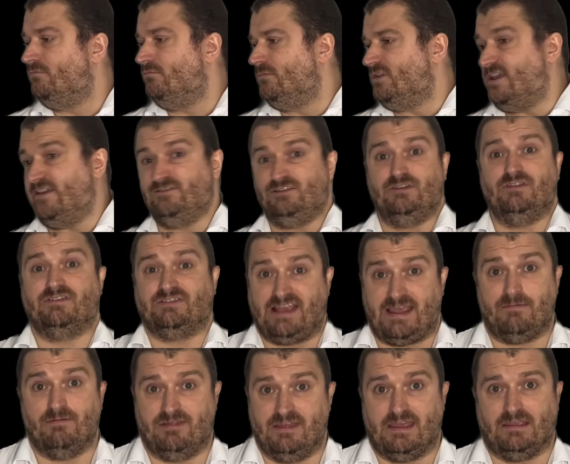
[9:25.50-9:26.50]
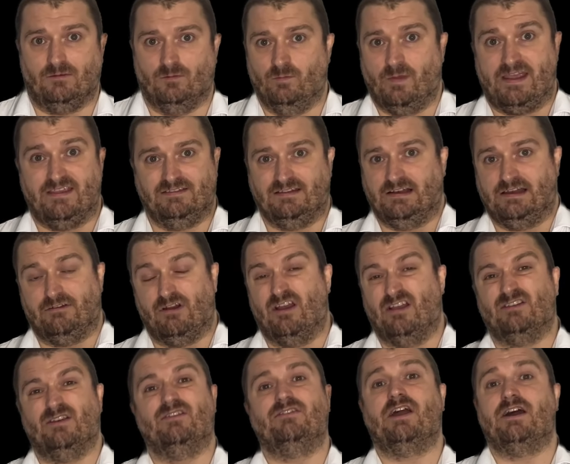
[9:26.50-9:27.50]
gives you the same thing, basically, right?
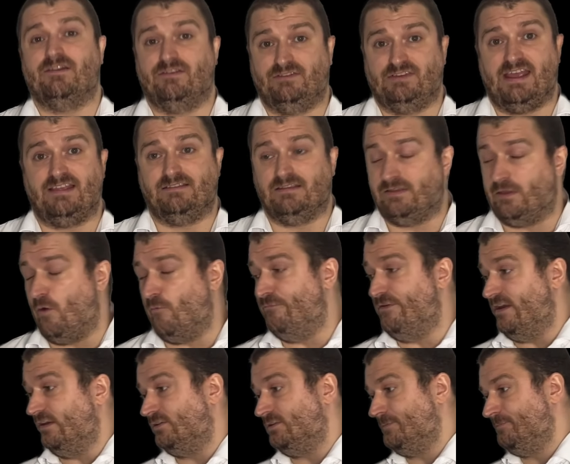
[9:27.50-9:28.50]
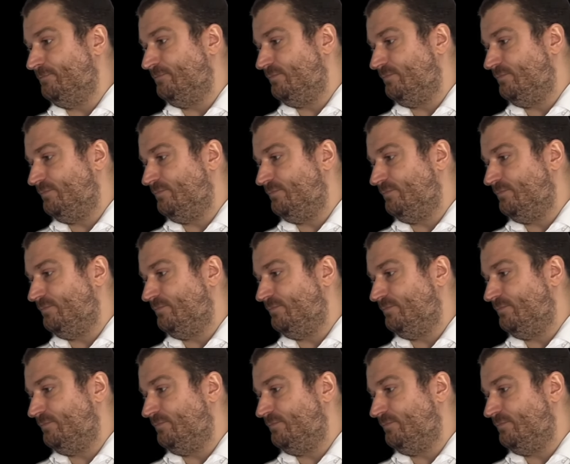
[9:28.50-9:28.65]
So it's kind of stating the obvious.